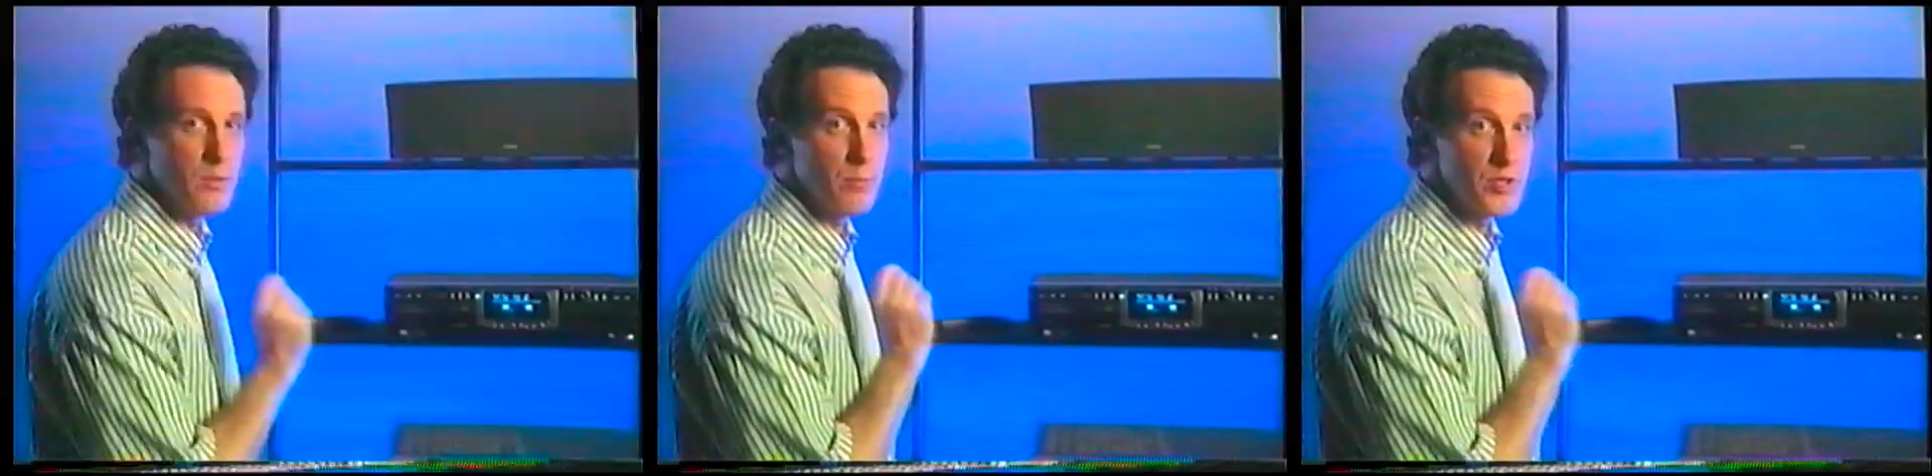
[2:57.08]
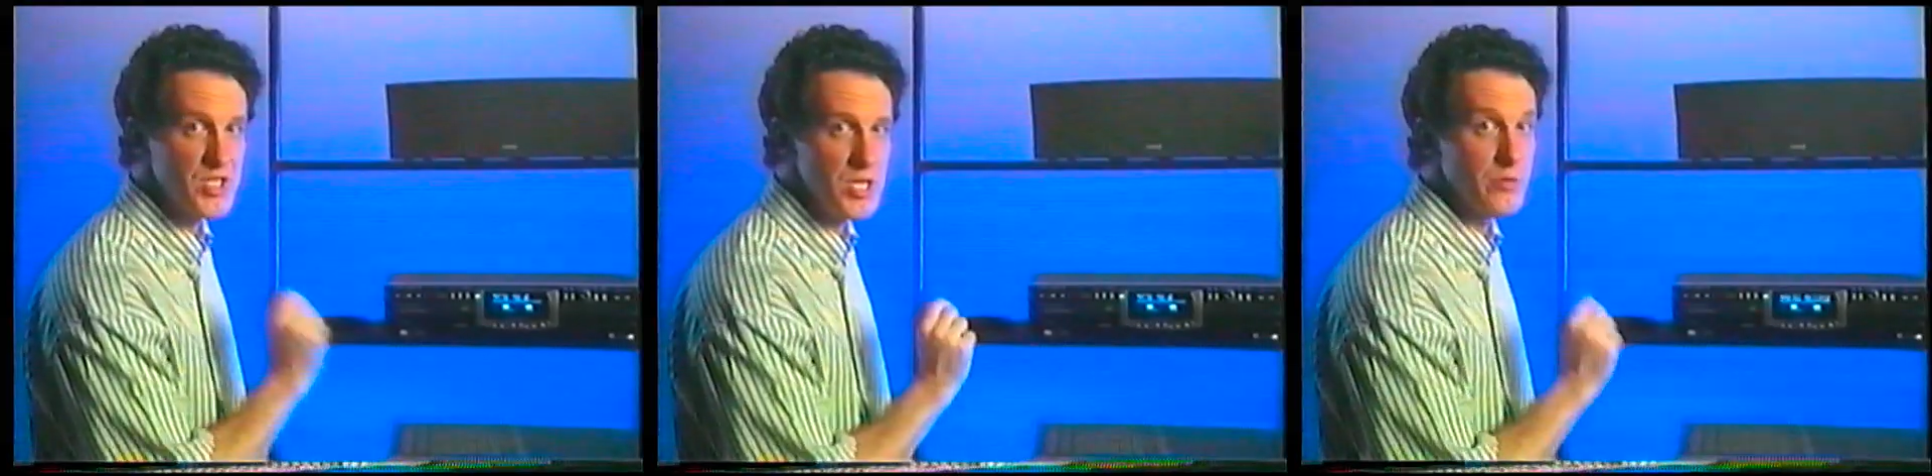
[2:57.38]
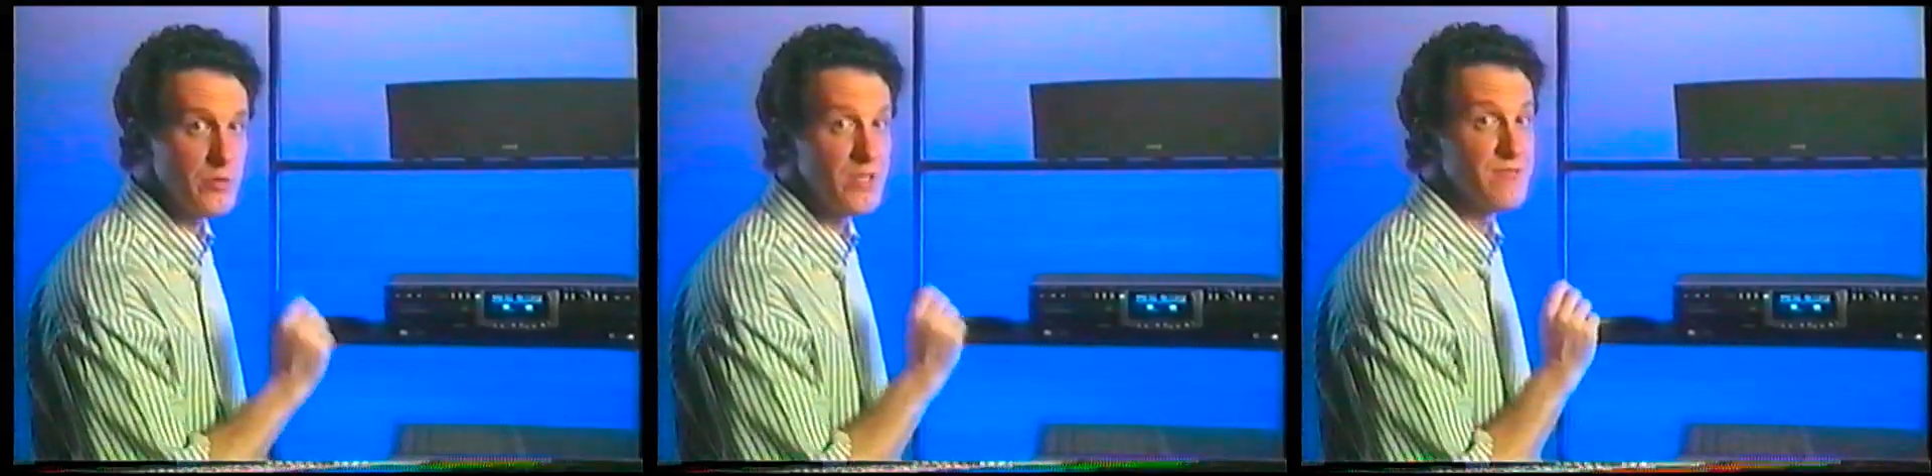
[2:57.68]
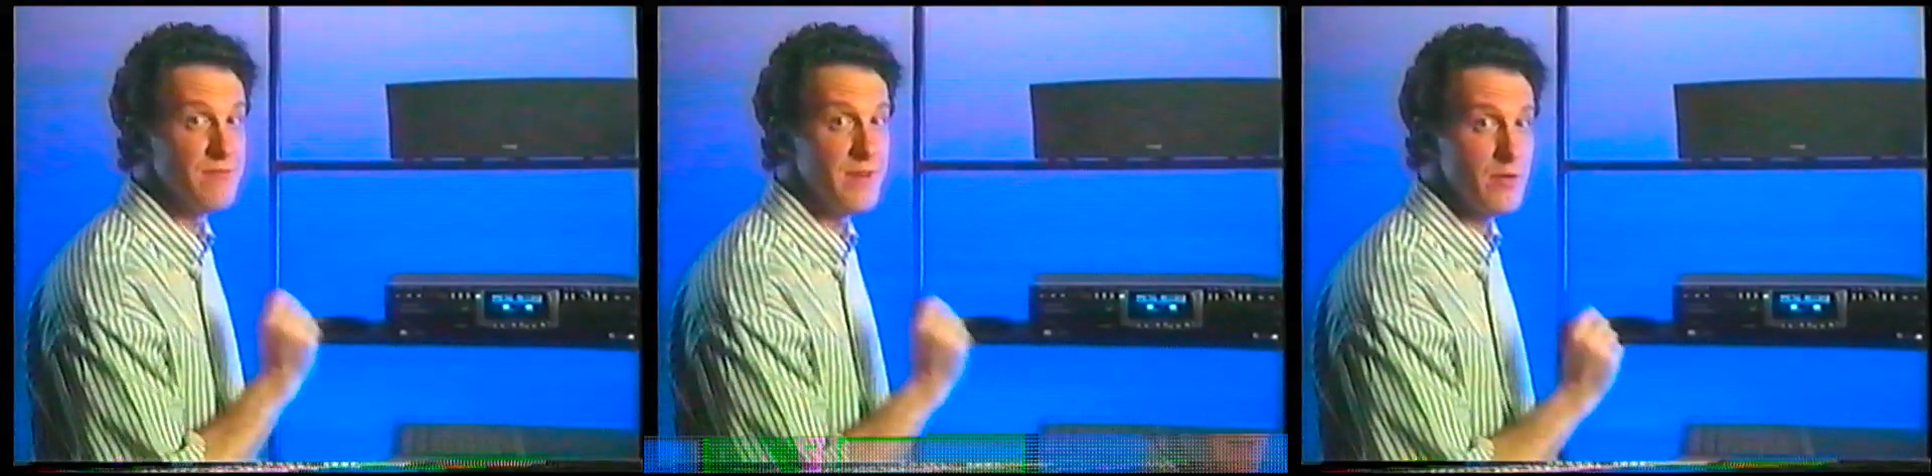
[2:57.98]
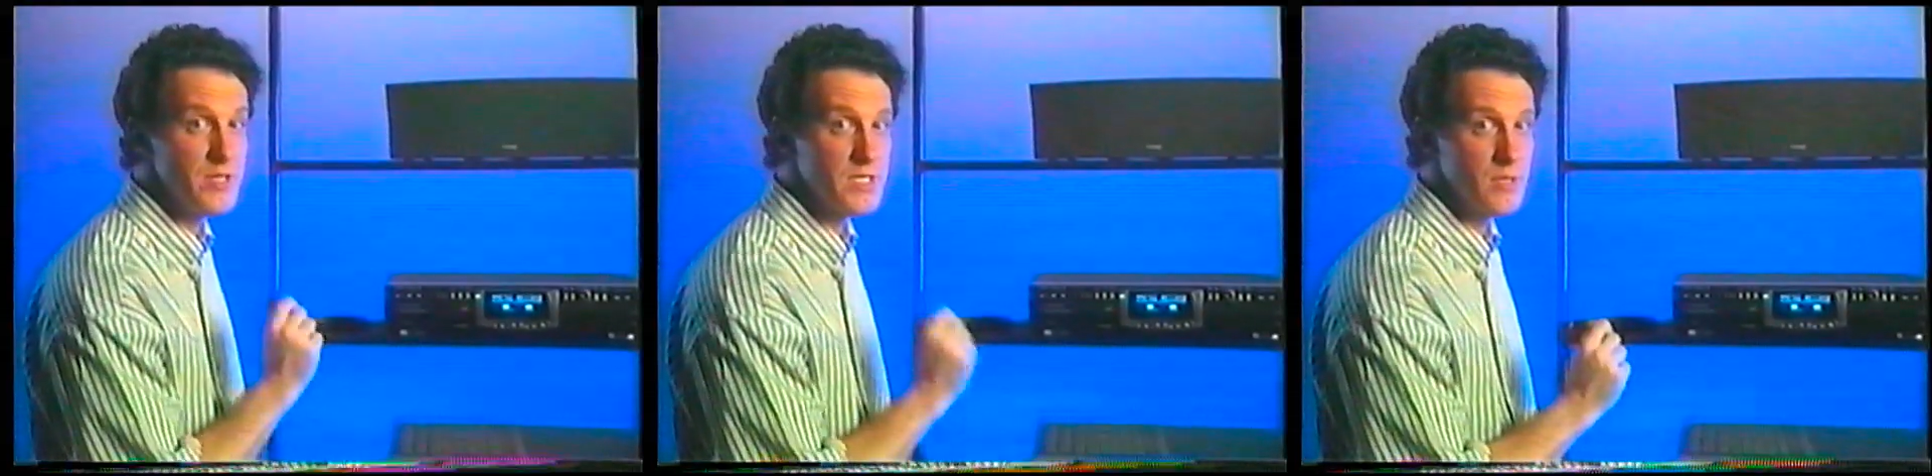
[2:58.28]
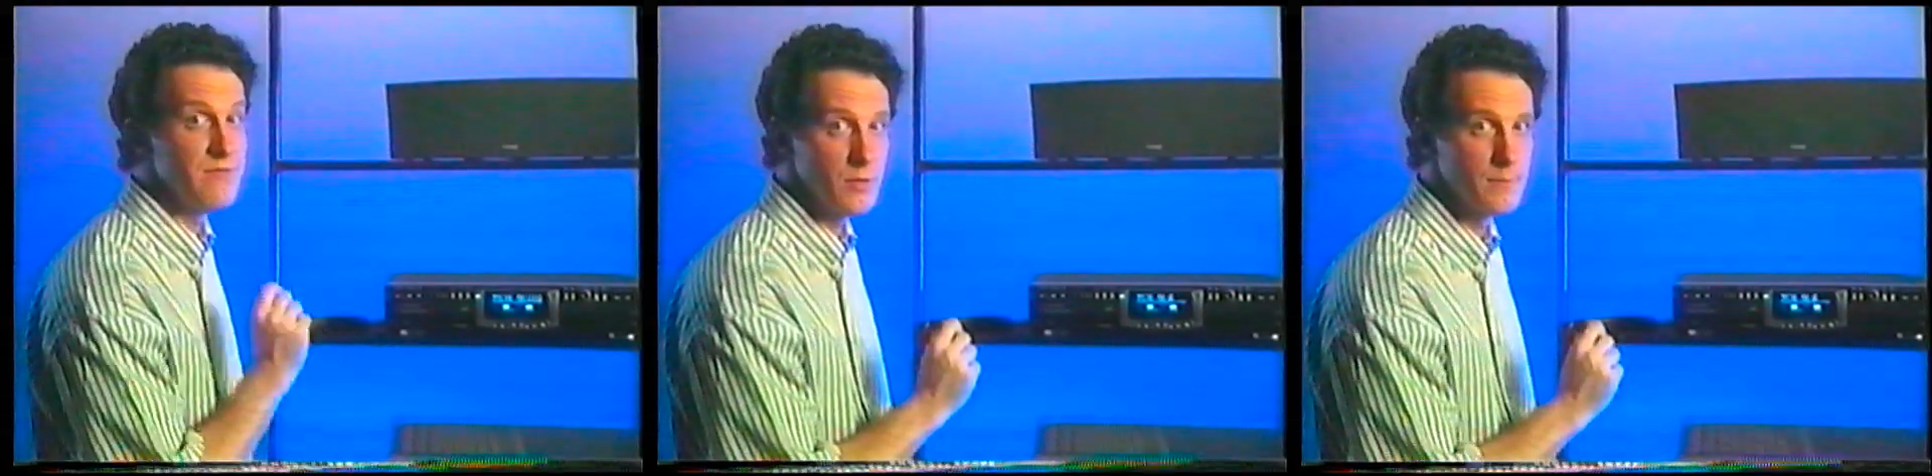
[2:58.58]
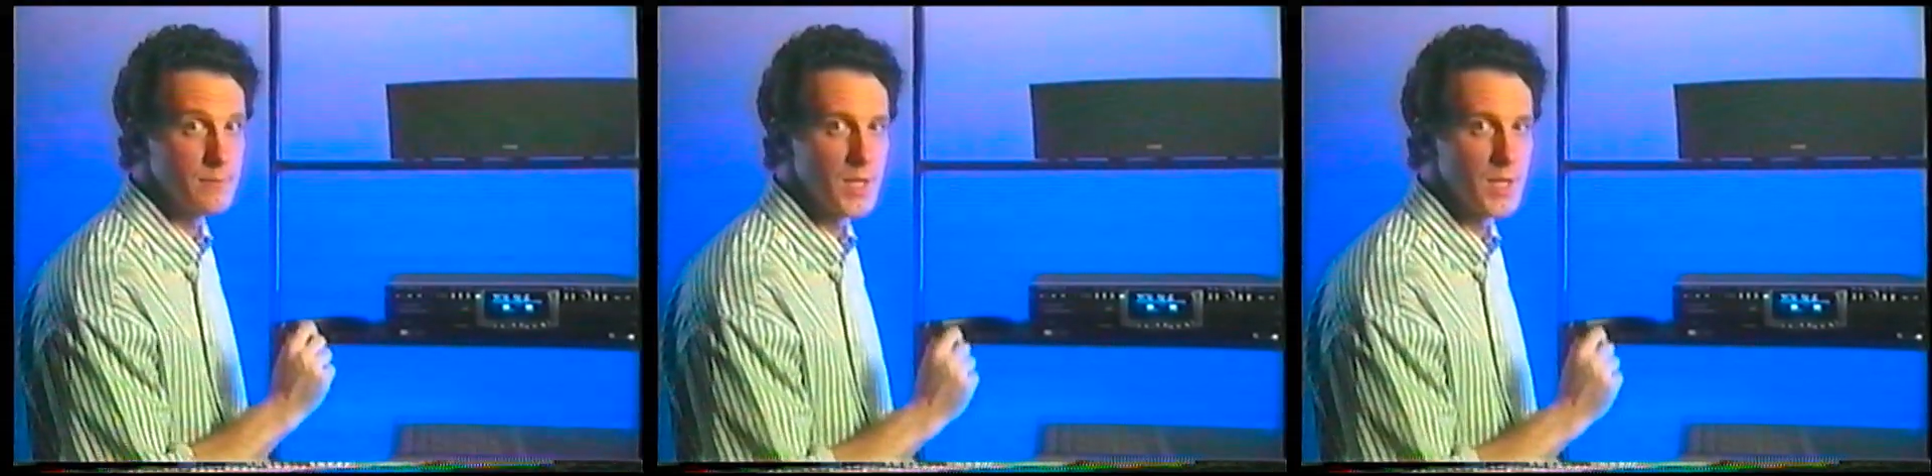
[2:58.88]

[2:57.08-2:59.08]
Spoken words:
but the procedure is very similar.